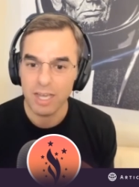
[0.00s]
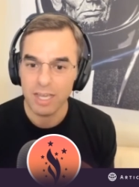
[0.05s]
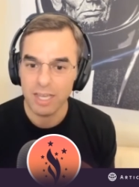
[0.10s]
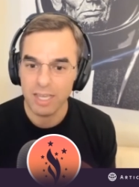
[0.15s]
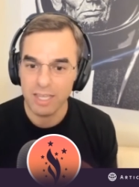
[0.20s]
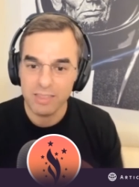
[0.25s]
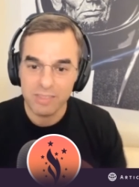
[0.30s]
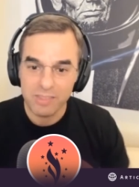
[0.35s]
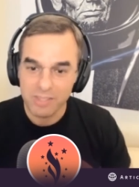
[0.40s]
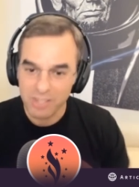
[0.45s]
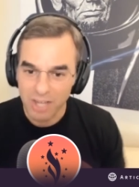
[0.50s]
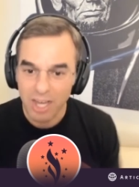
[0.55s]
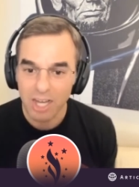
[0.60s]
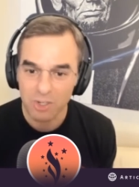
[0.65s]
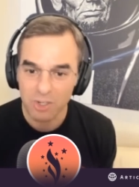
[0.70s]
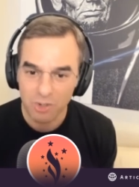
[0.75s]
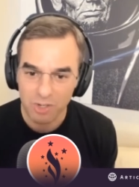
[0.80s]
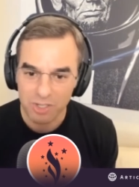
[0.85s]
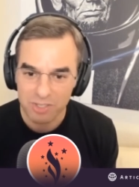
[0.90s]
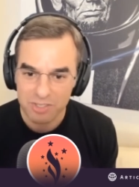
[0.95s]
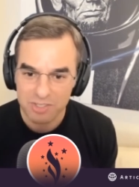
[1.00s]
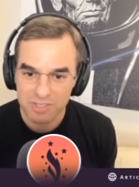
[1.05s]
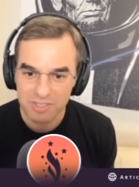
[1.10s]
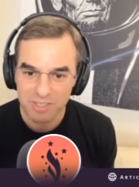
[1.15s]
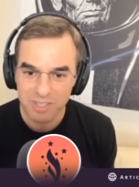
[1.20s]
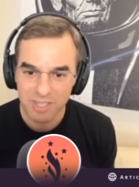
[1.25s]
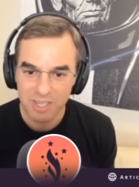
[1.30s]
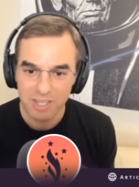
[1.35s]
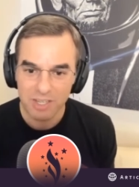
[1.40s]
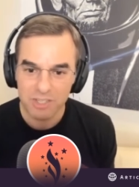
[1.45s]
in the Congress
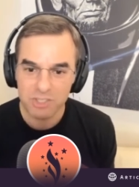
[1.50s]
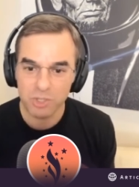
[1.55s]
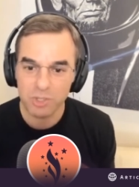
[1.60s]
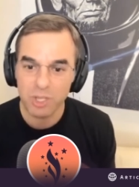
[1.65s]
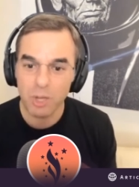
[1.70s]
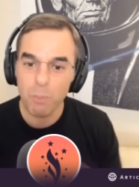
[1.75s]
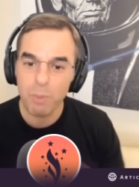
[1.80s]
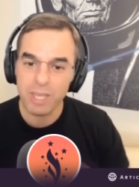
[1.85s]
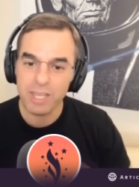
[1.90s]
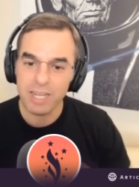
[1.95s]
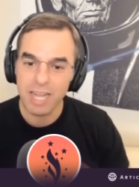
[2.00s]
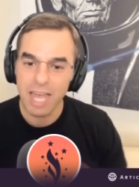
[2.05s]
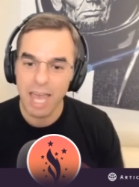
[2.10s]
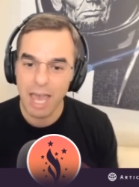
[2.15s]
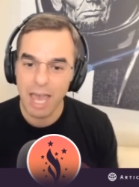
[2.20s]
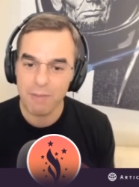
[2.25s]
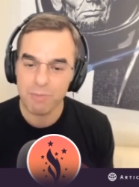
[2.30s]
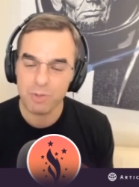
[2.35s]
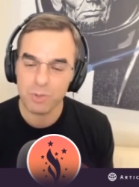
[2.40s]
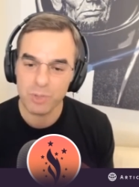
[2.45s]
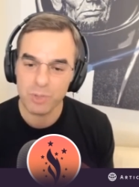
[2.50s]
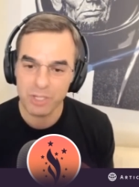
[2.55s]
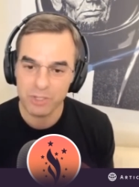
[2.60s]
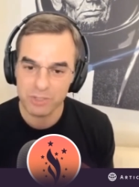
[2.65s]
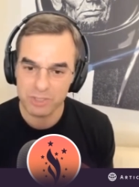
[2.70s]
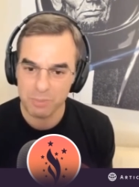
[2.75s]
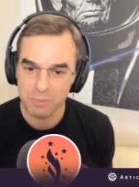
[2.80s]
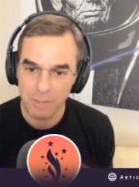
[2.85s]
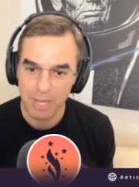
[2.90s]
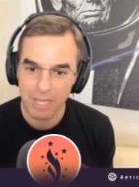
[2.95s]
so that we can have a real
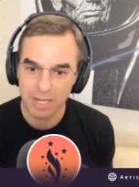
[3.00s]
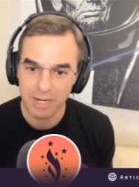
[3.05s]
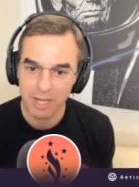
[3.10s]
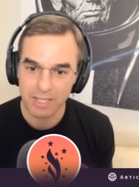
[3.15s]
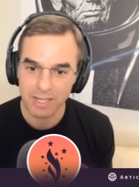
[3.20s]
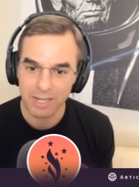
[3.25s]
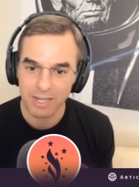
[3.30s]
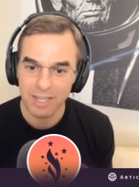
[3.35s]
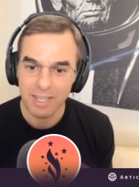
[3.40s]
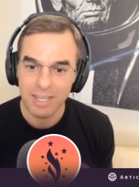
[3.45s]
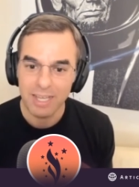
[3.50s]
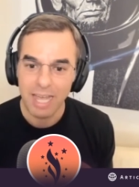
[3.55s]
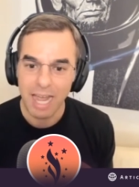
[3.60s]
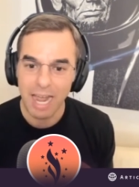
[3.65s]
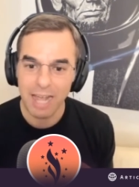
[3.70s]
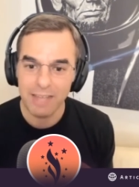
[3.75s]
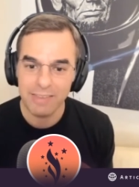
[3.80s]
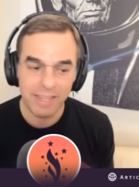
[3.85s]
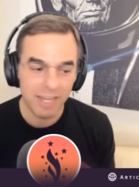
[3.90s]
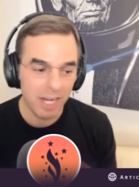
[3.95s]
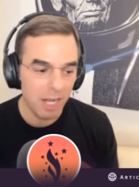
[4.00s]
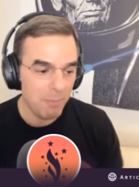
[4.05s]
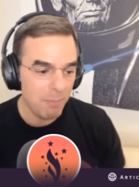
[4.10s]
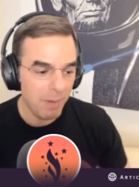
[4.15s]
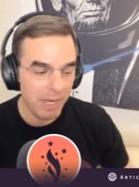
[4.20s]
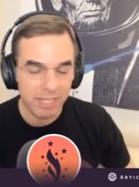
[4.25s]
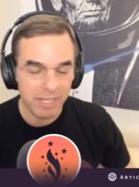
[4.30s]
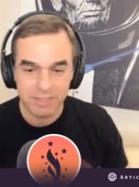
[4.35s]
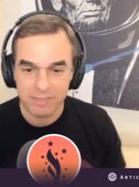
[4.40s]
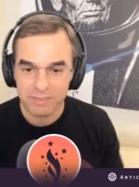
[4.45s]
debate on it. And then I
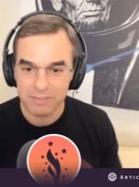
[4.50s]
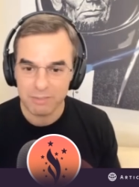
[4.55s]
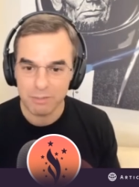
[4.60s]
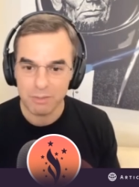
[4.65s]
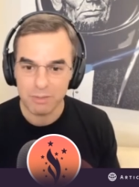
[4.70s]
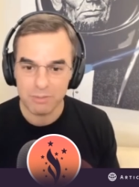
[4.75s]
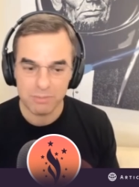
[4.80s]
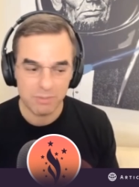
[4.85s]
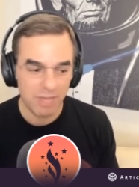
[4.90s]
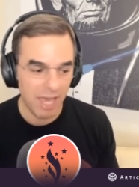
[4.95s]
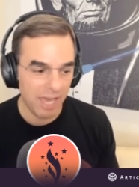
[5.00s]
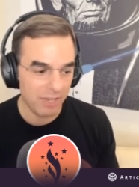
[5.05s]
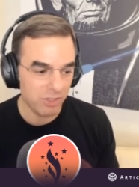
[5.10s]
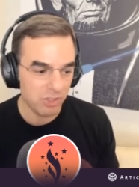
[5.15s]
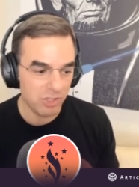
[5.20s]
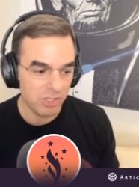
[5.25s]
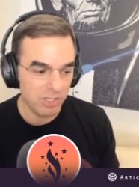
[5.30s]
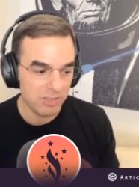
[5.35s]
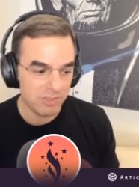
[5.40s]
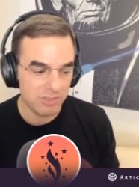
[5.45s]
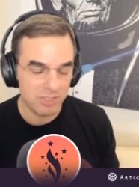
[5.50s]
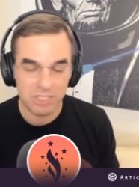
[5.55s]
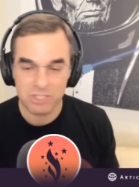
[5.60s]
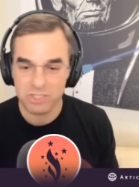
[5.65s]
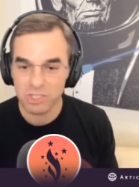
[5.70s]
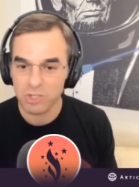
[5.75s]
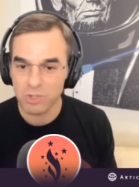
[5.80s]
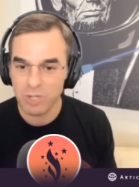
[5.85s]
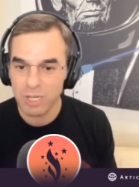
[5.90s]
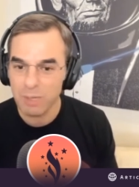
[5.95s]
might actually
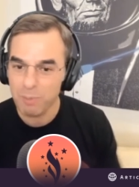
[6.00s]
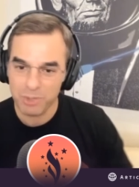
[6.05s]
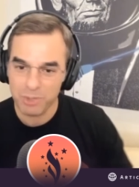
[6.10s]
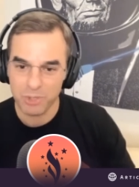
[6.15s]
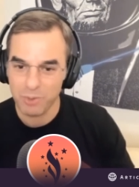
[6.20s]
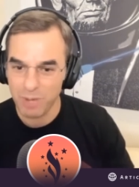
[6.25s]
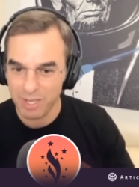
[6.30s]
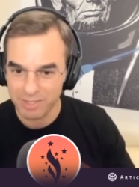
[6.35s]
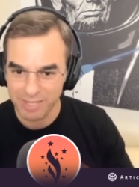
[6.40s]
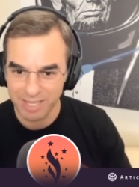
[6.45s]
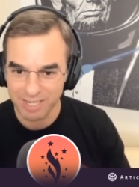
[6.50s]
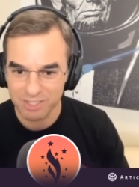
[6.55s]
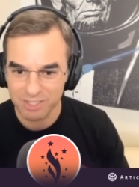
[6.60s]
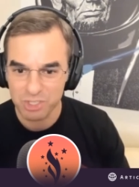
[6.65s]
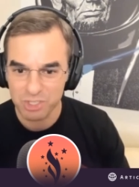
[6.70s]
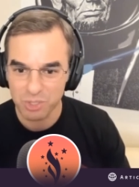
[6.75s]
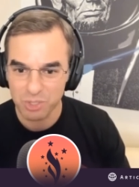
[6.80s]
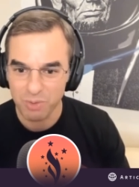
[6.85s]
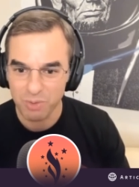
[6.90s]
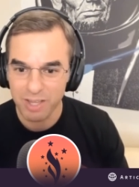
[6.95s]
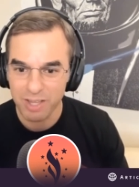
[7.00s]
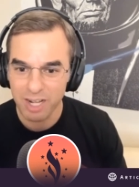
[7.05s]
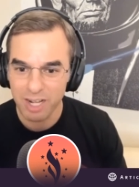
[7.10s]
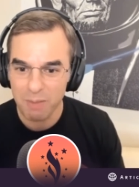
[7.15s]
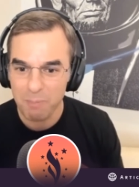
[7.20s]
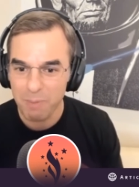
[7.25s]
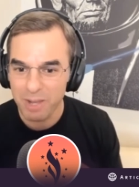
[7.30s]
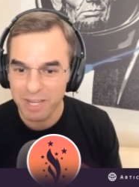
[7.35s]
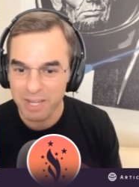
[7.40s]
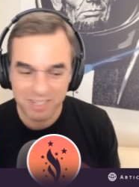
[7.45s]
disagree with you on that issue, and I
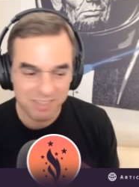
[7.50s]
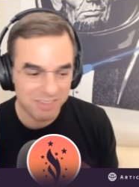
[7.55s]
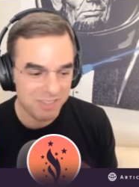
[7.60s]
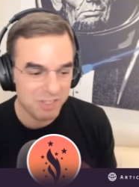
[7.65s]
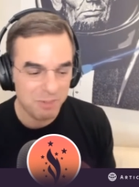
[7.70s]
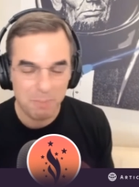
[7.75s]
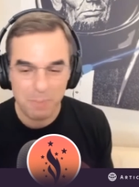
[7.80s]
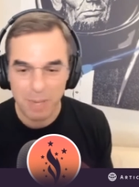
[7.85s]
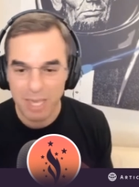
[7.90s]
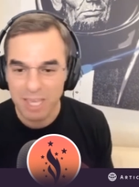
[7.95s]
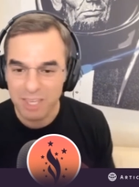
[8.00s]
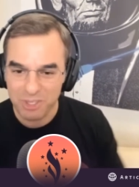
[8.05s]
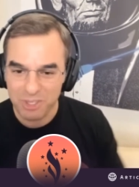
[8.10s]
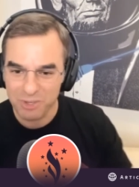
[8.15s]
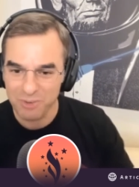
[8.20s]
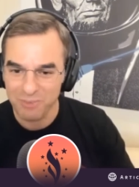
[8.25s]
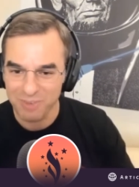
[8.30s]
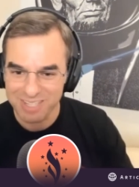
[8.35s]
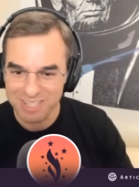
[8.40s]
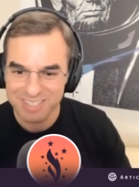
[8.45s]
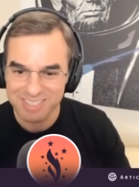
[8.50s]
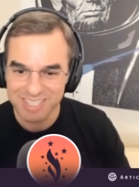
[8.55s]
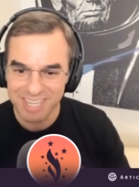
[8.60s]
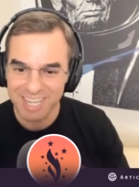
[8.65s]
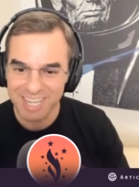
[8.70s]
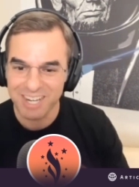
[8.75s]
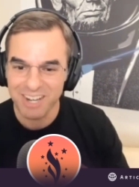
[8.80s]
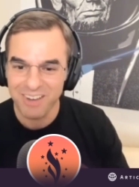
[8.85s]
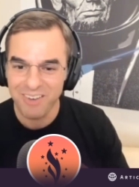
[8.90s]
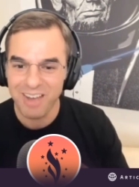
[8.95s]
might debate you and say,
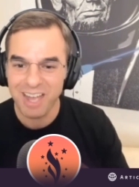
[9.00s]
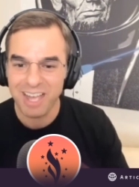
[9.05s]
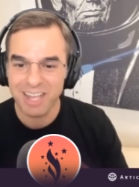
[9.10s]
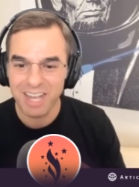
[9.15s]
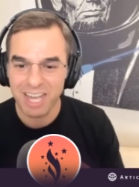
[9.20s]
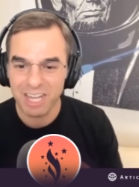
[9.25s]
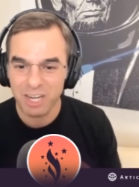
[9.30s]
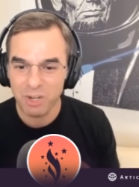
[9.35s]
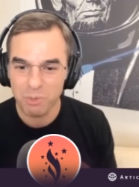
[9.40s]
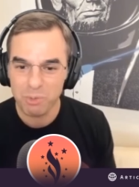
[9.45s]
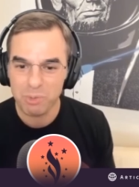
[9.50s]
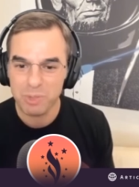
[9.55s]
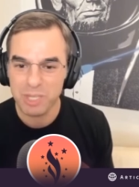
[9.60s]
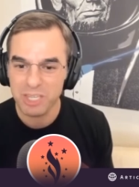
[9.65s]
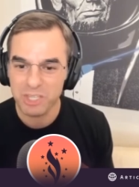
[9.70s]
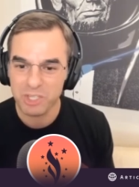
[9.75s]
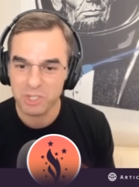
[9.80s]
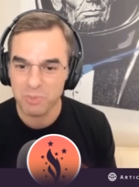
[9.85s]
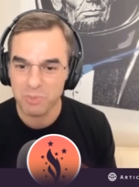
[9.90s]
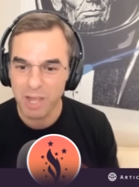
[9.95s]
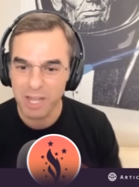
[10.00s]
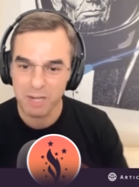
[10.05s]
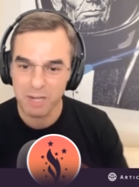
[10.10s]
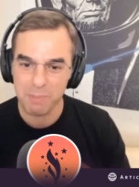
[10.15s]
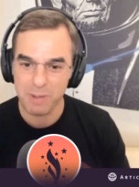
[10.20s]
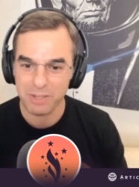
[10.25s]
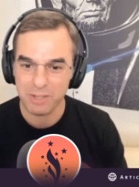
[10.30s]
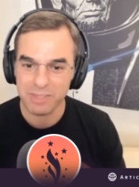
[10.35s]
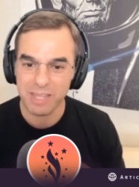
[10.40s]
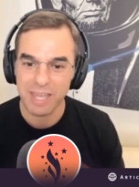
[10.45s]
no, I don't think you're right
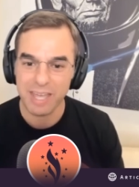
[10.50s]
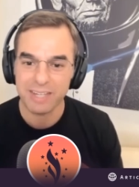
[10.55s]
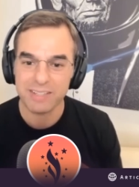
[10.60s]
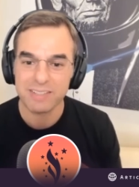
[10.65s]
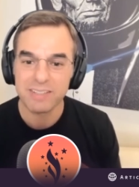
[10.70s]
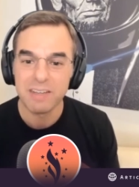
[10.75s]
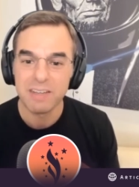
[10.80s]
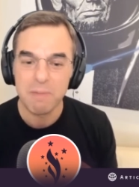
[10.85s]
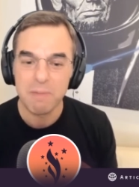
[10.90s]
about that.